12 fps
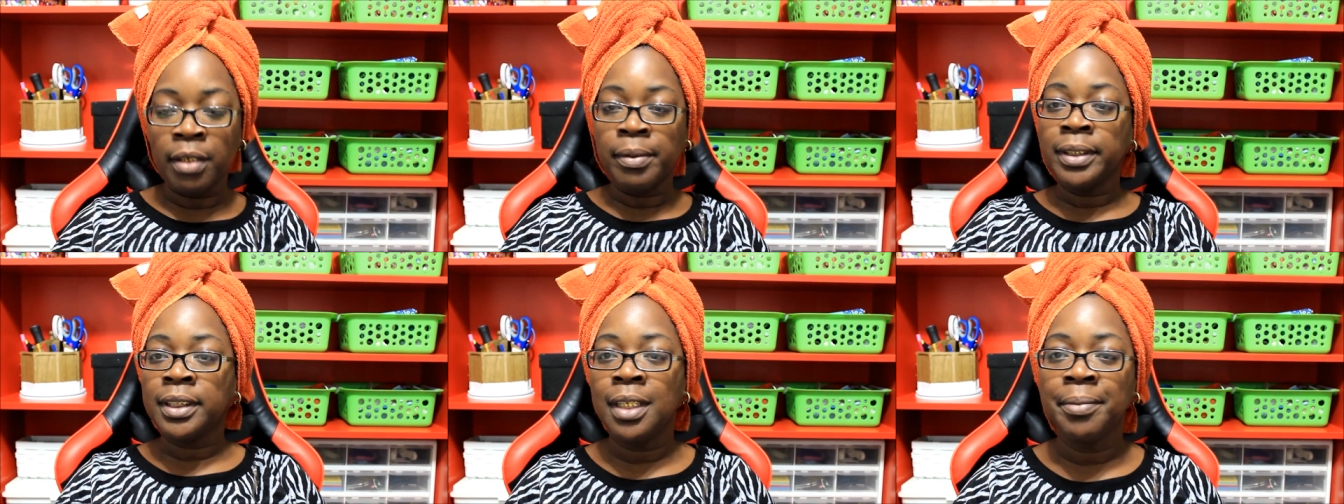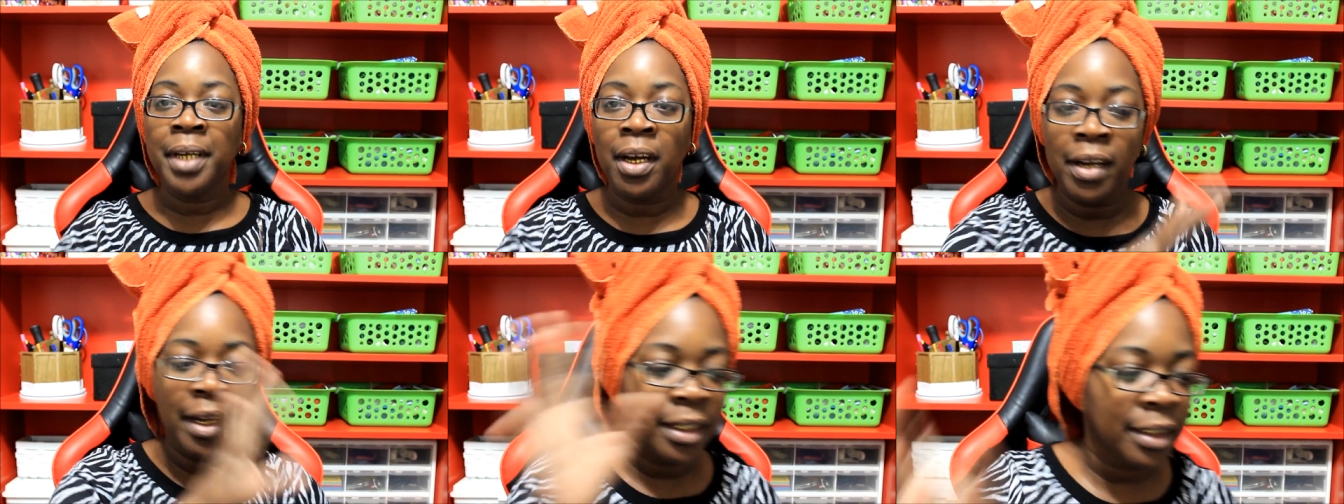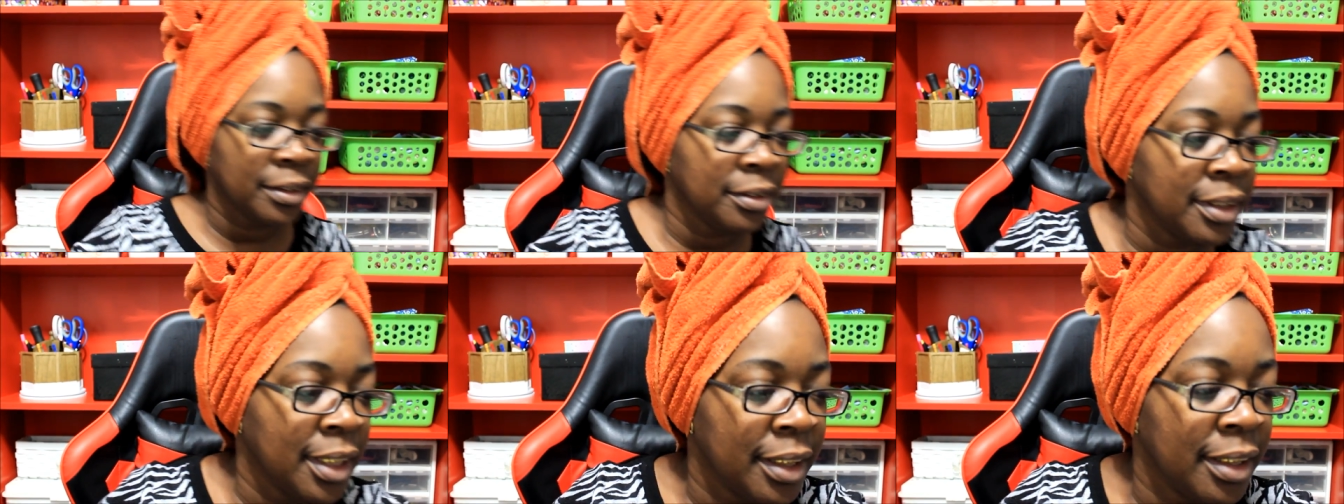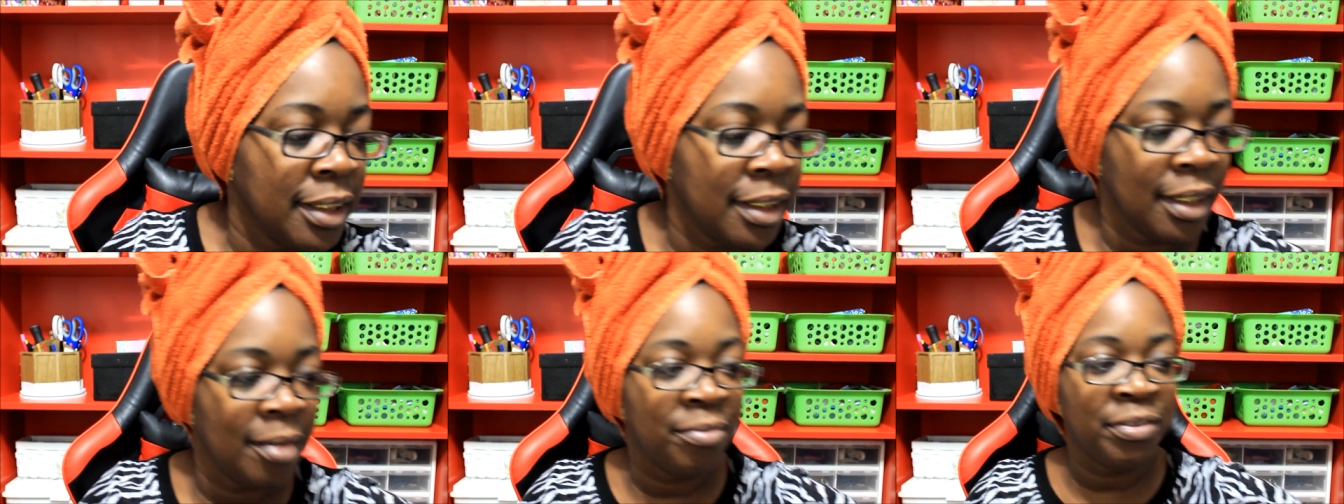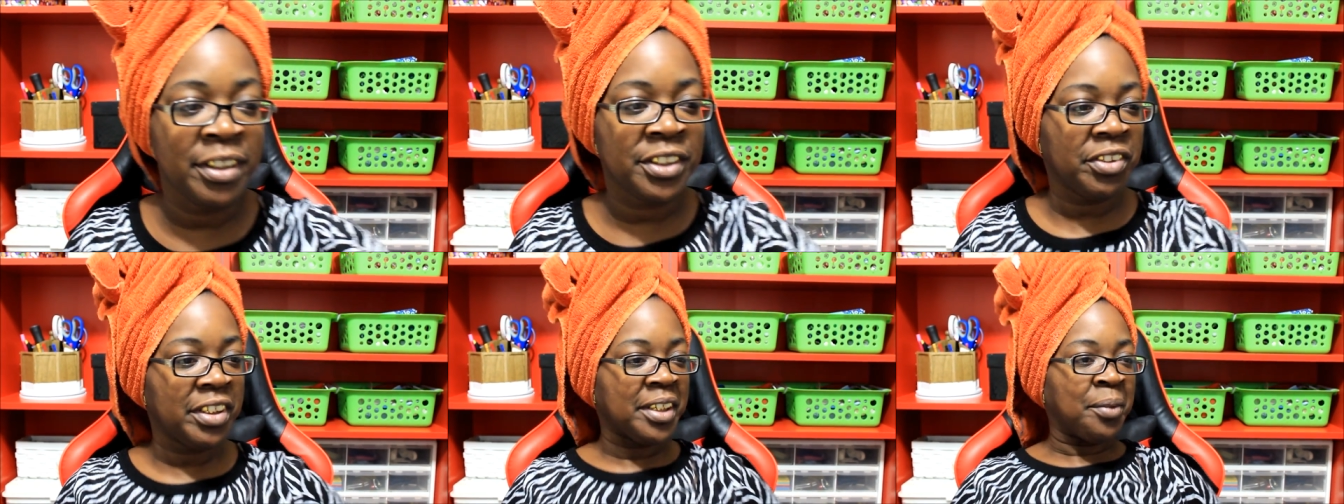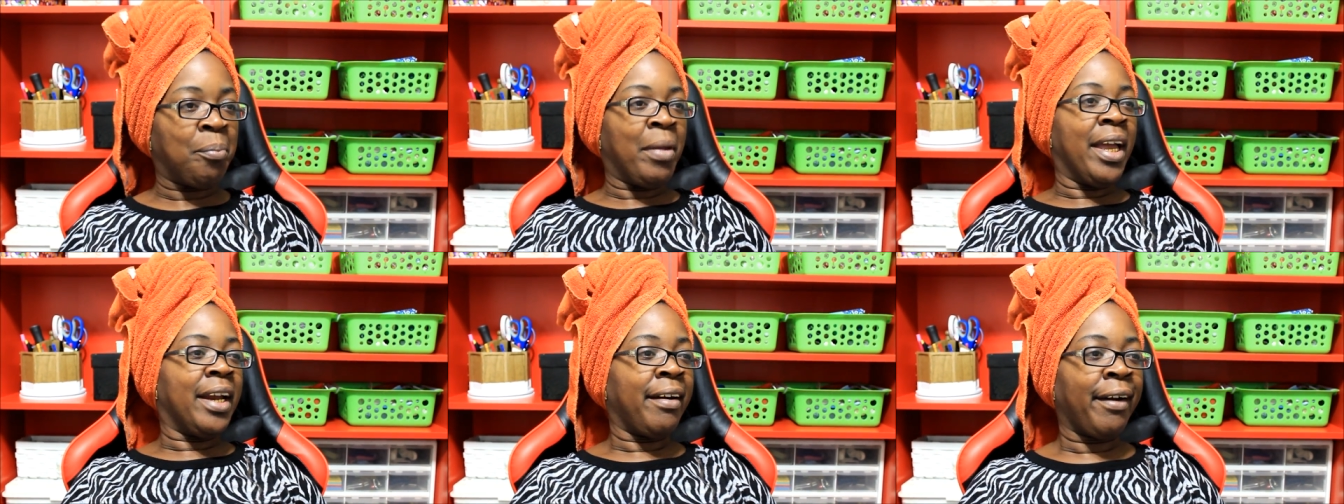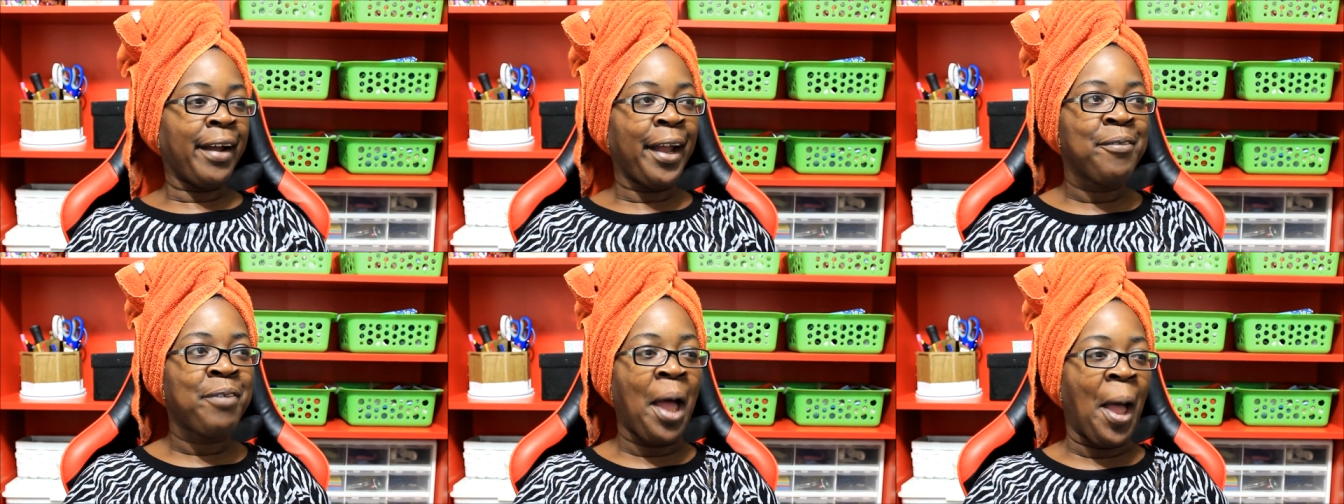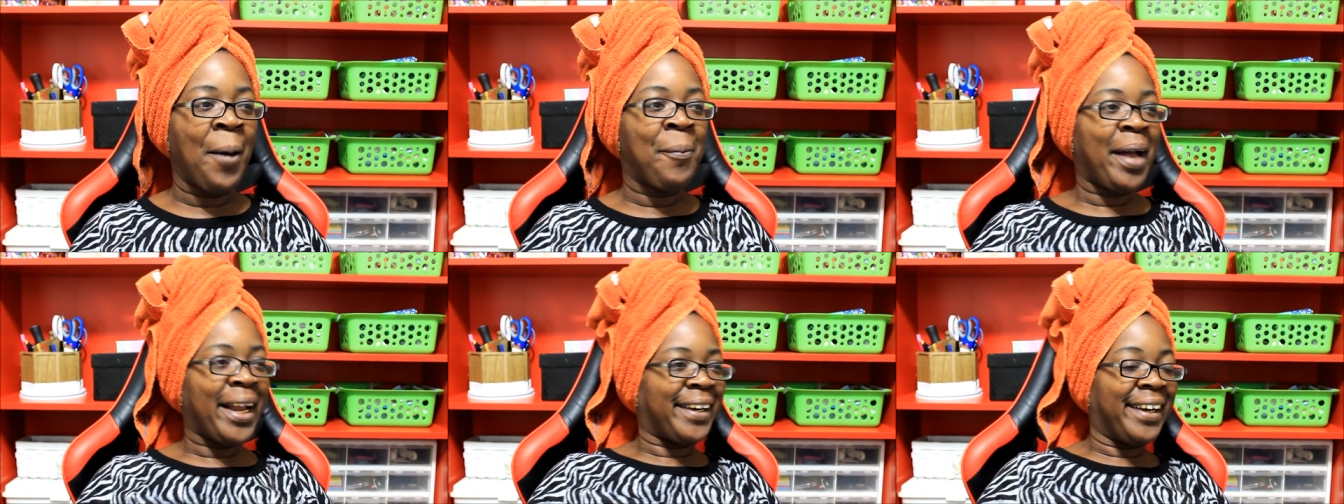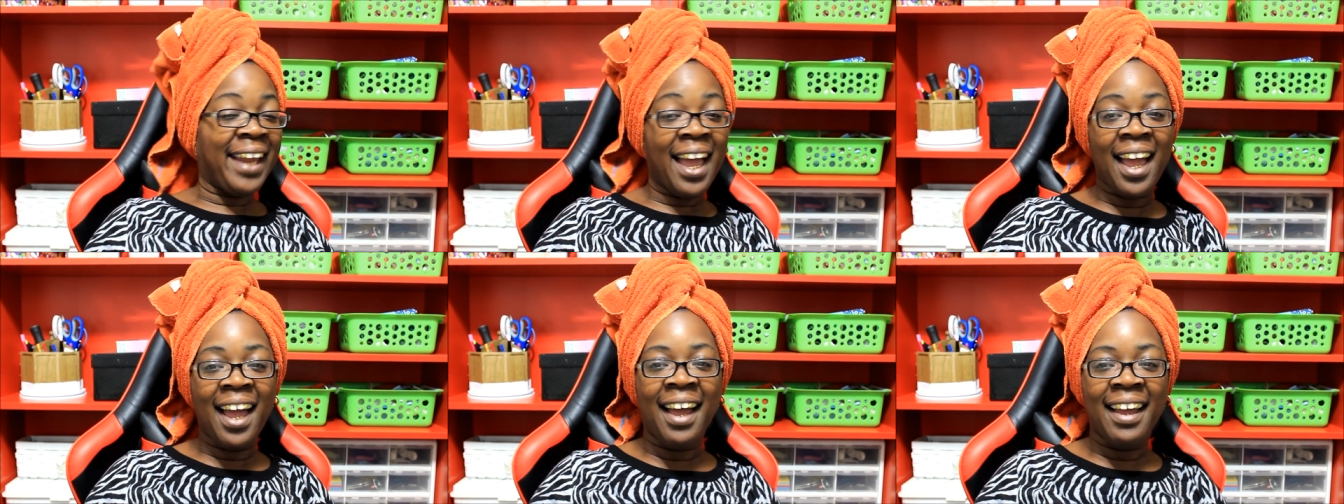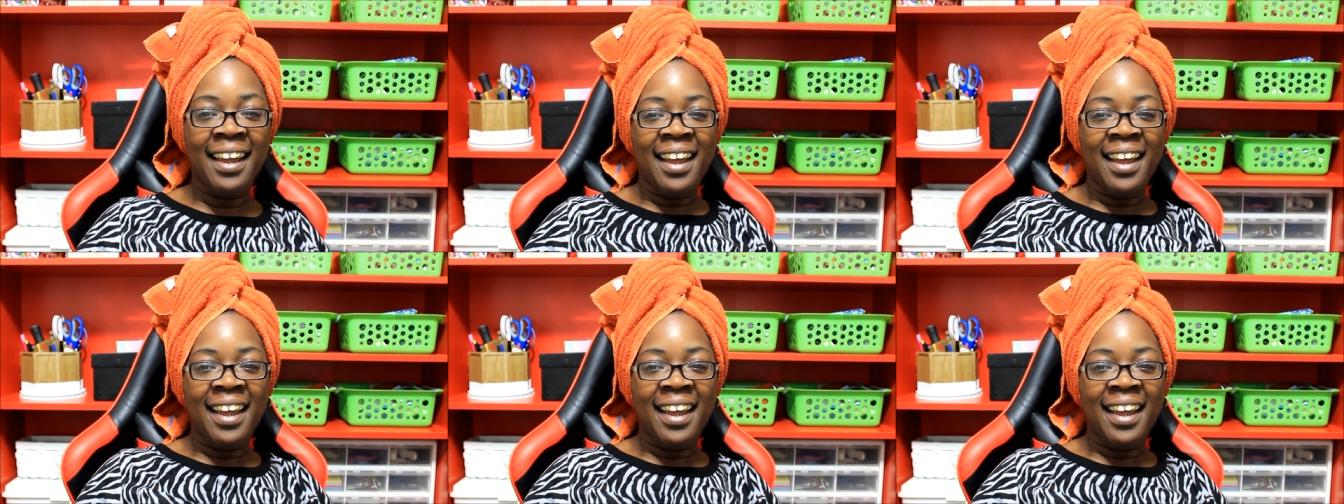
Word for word: So what's up, y'all? How y'all doing out there? I'm frustrated. I'm mad. I can't find my dye.